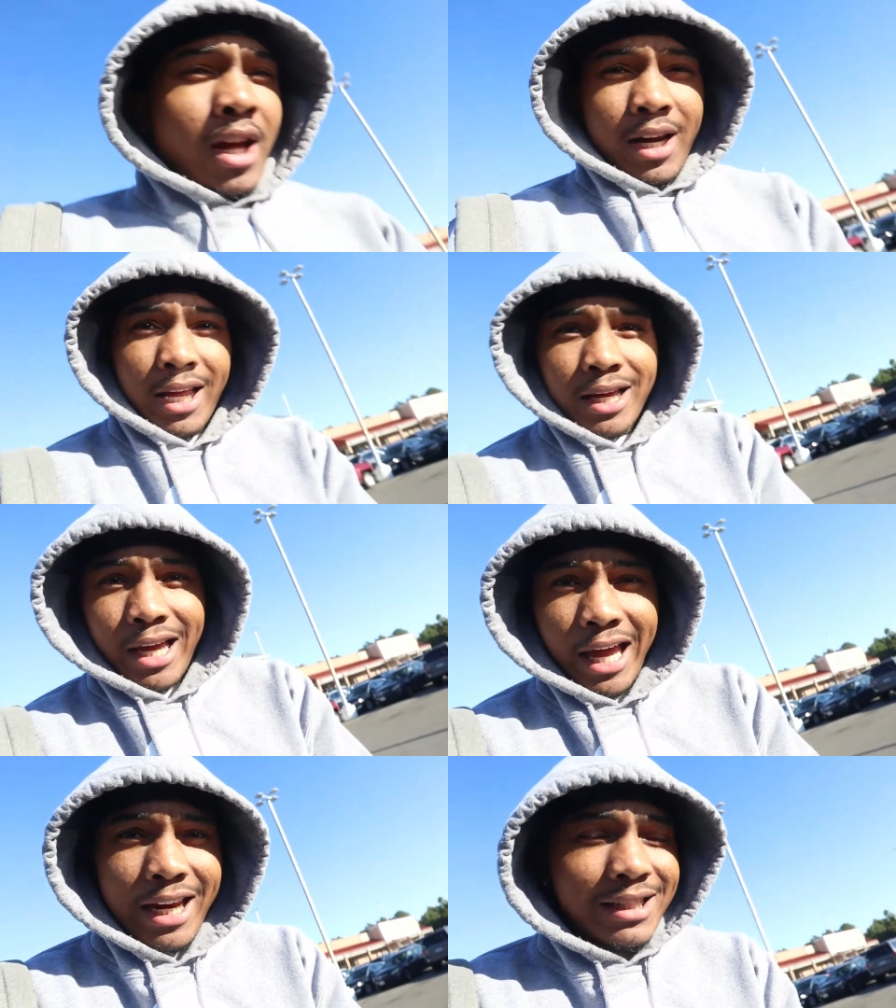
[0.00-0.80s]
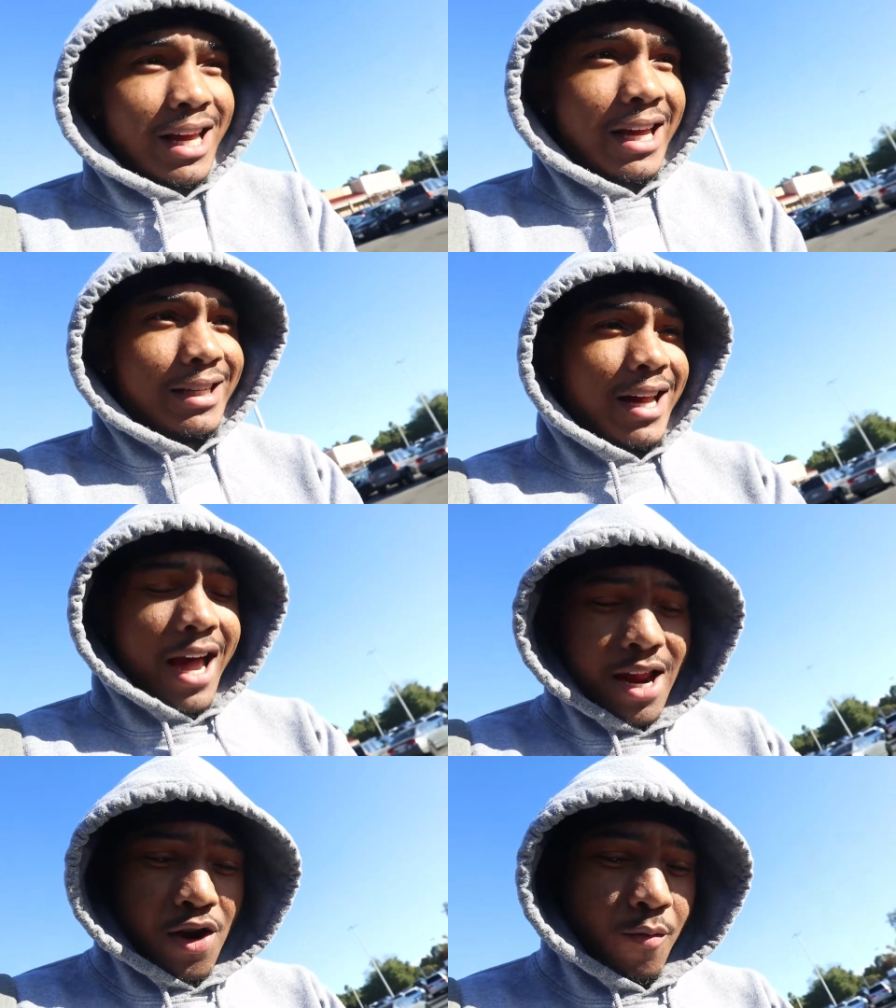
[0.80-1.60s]
Nigga, it is like
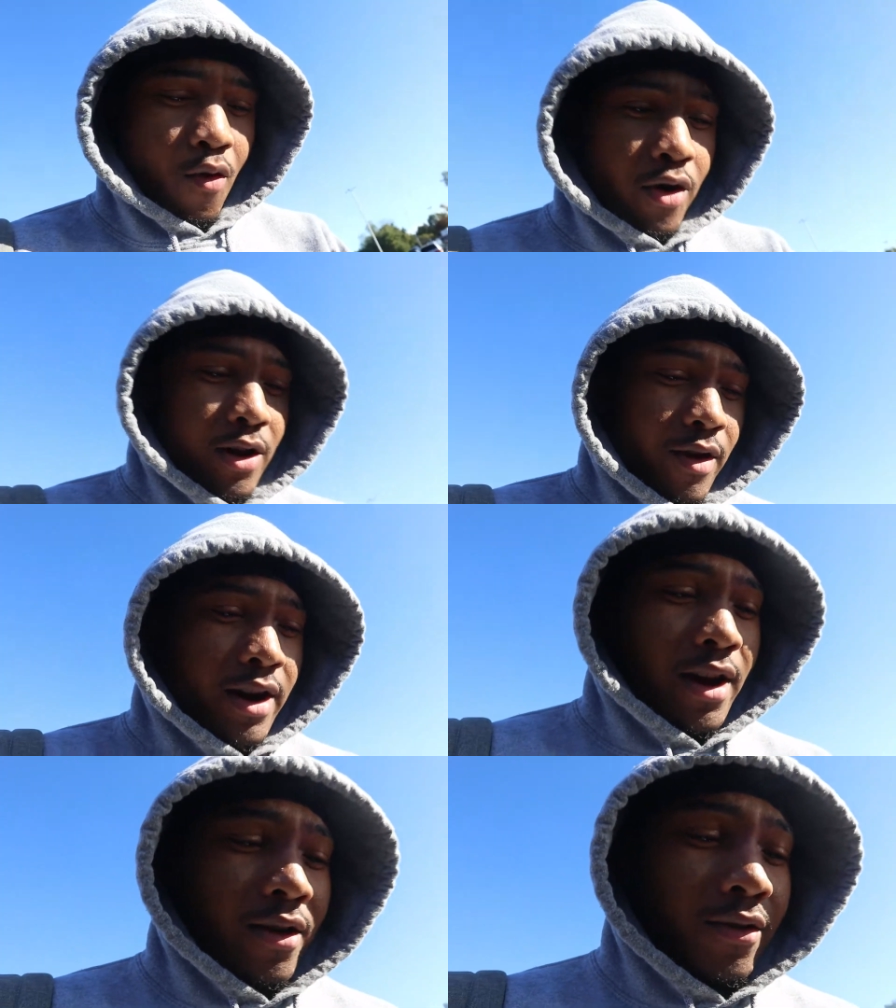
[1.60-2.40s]
nine in the morning right now.